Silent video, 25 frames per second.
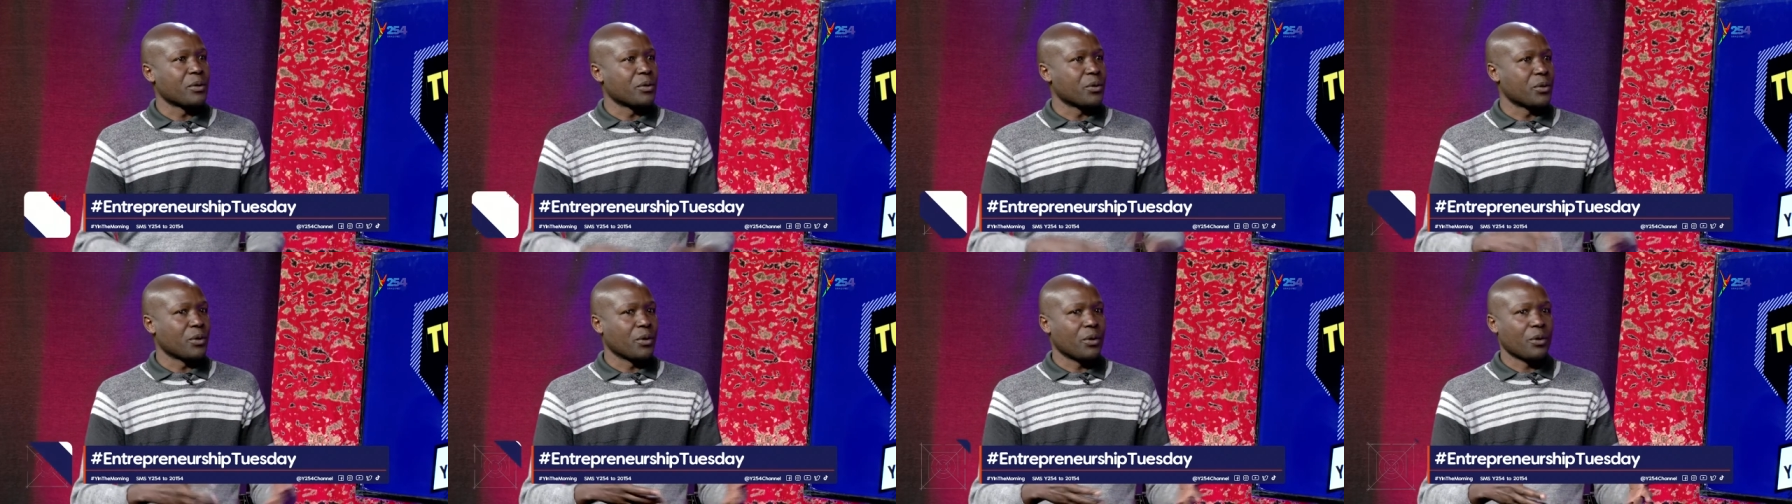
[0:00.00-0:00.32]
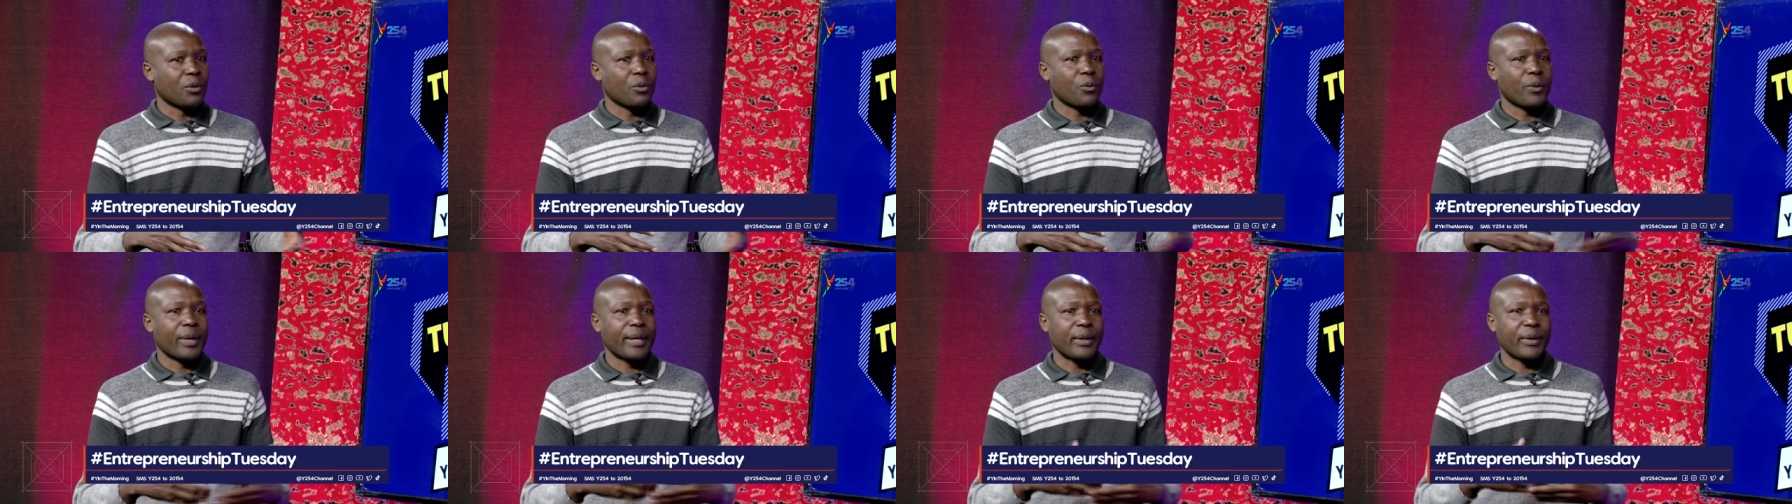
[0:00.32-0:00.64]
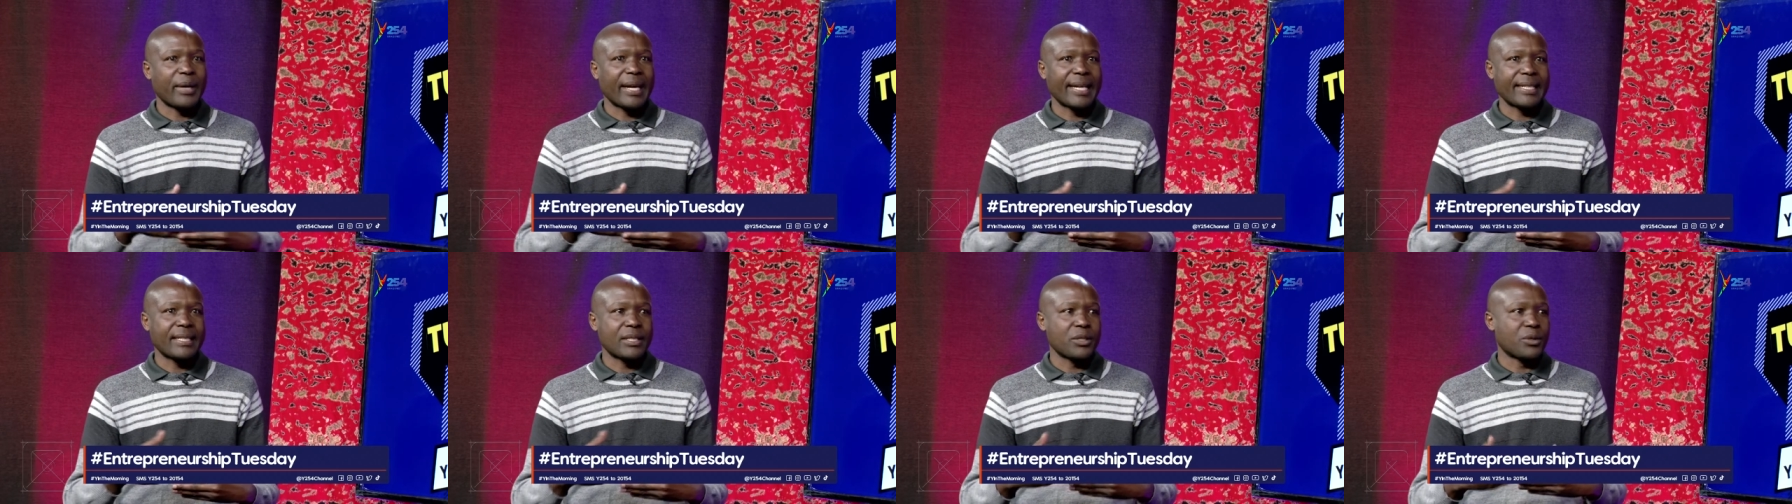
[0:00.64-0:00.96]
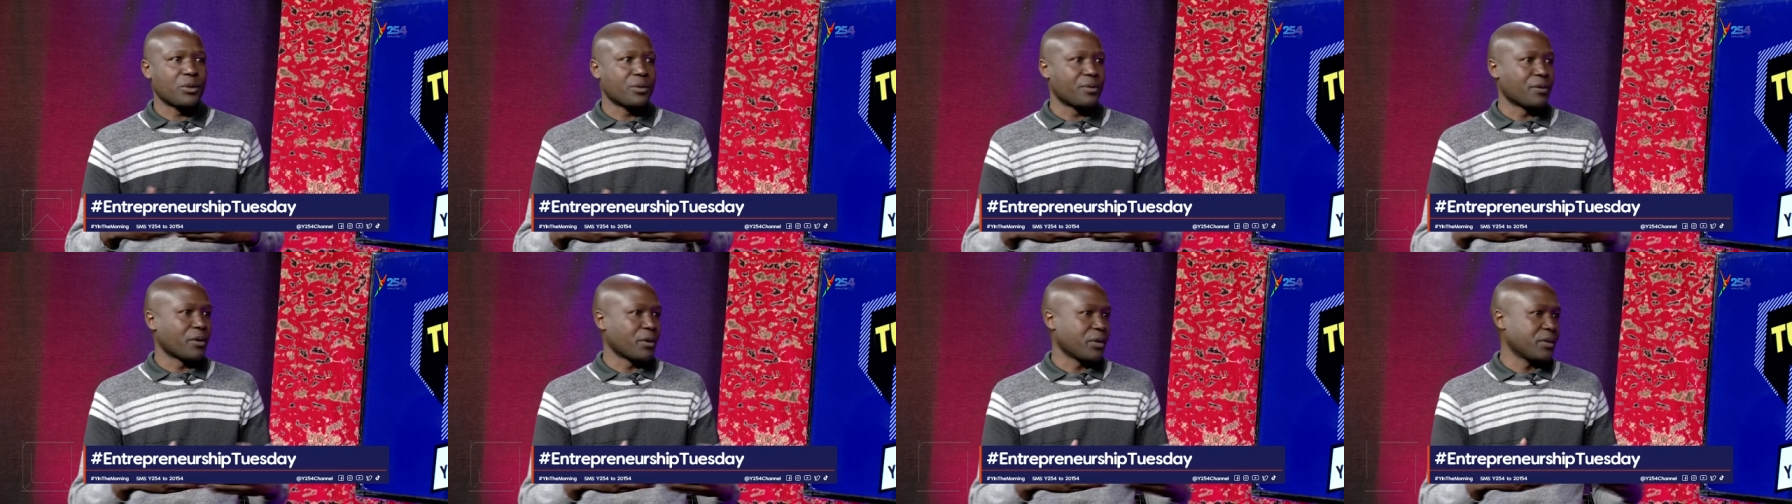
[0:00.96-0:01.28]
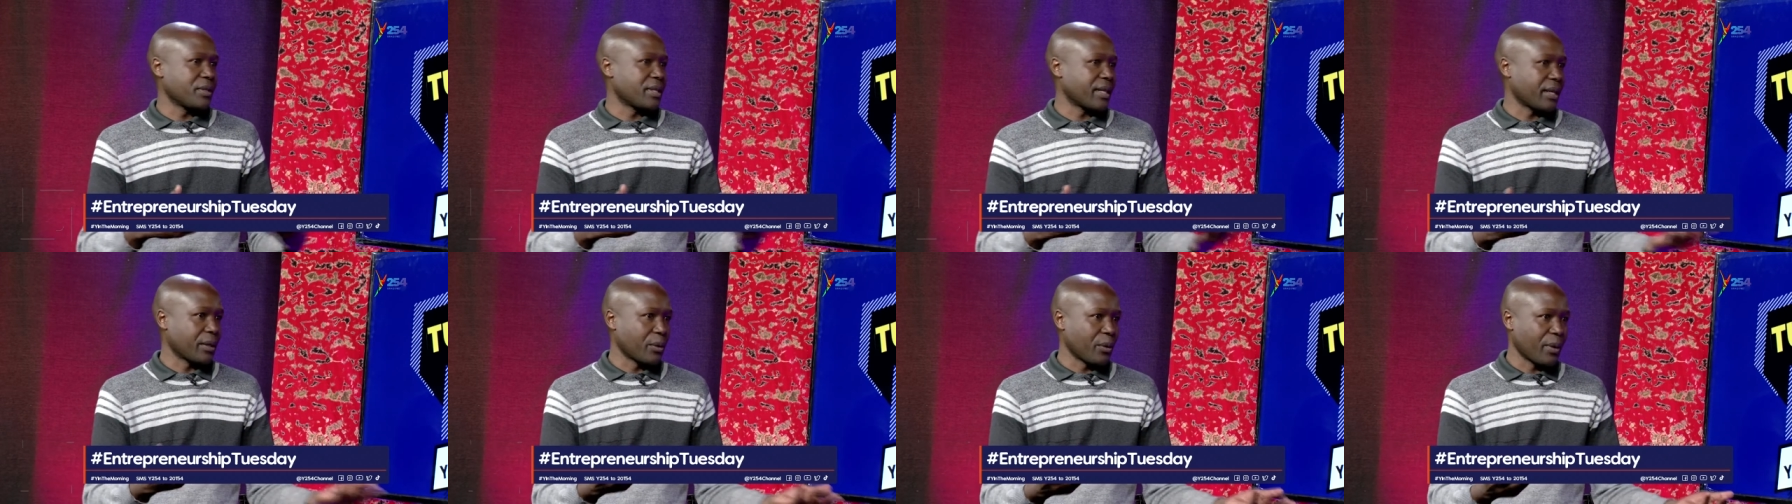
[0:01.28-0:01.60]
you know, when you get into
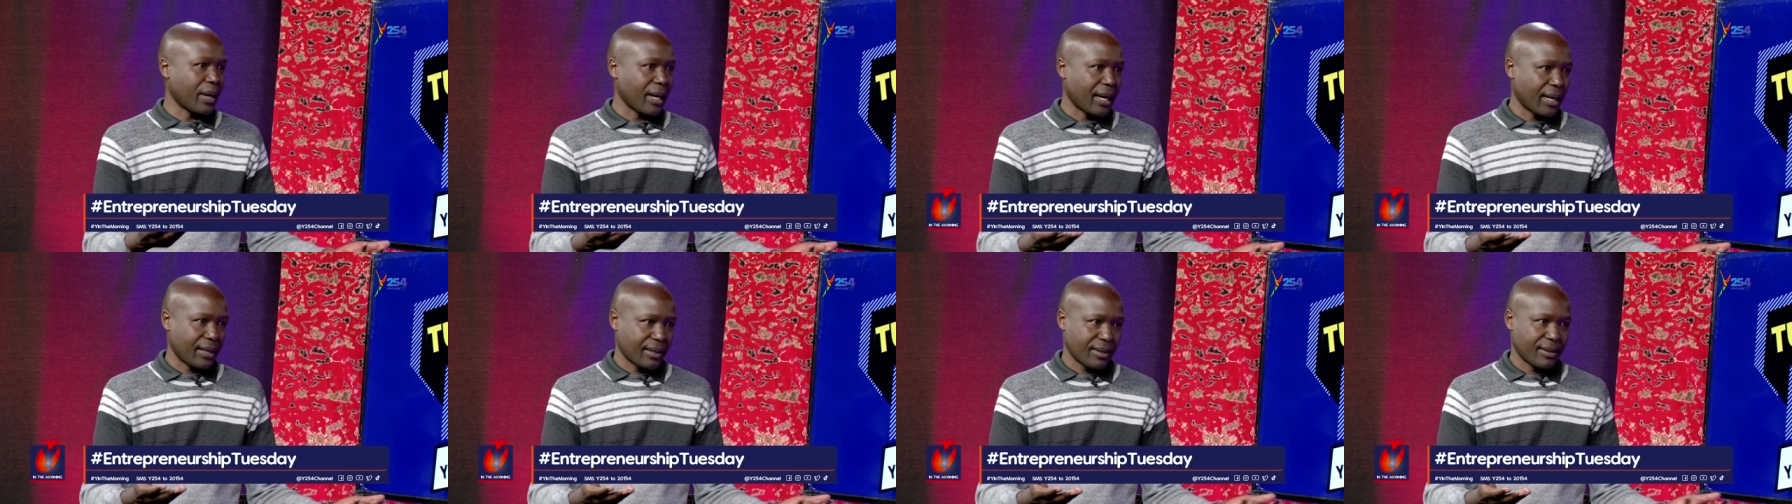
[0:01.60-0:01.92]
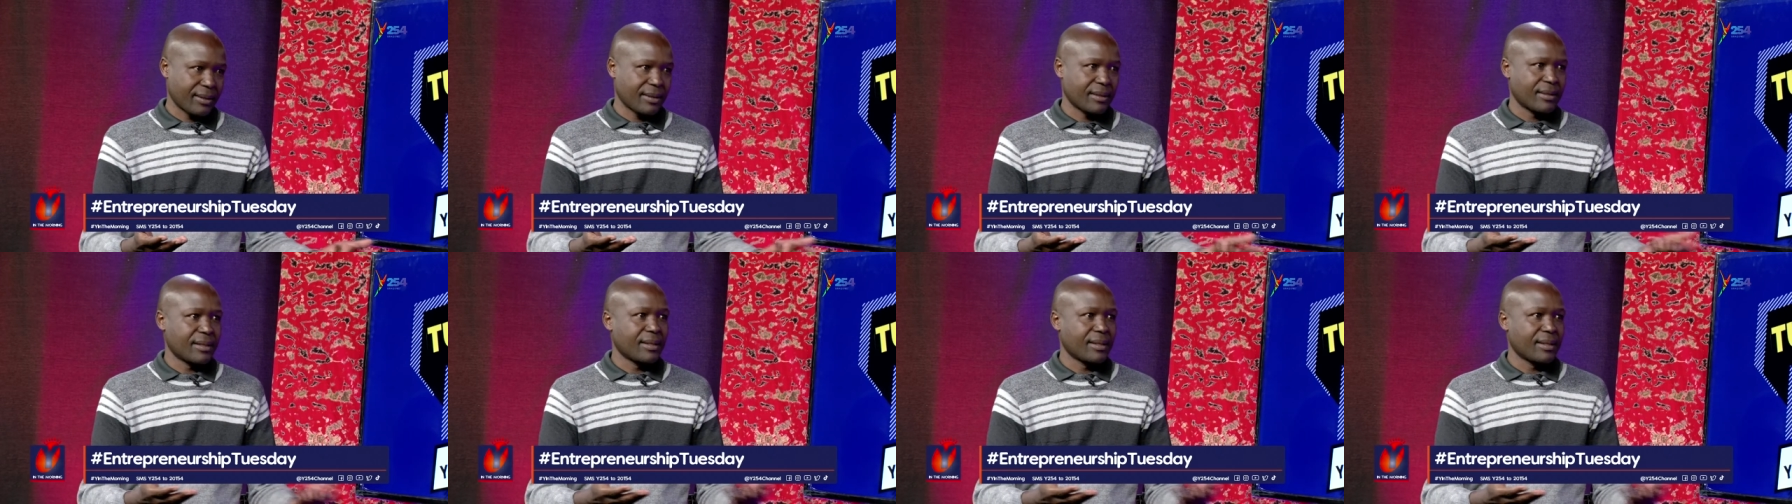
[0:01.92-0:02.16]
voluntary work,